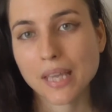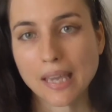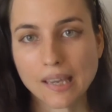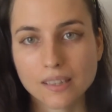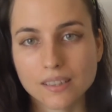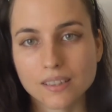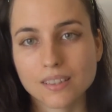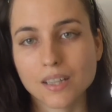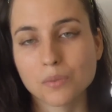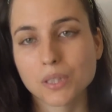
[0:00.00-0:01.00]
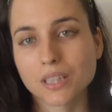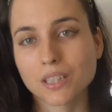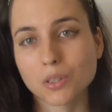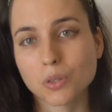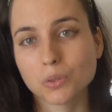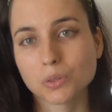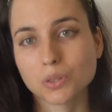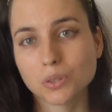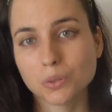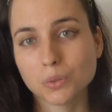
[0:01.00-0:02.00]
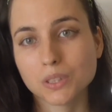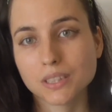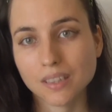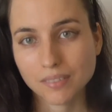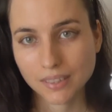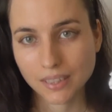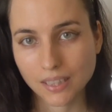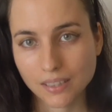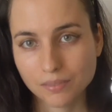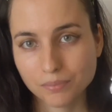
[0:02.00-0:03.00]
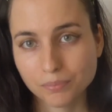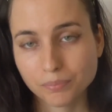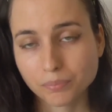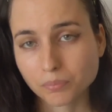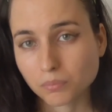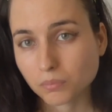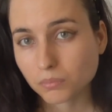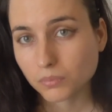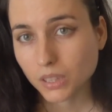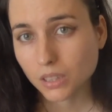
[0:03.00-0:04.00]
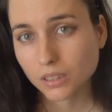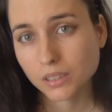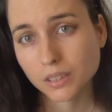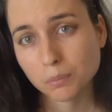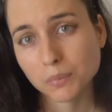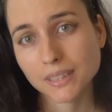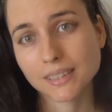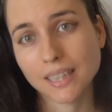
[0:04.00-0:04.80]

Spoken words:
And now we're gonna go to 70. 70.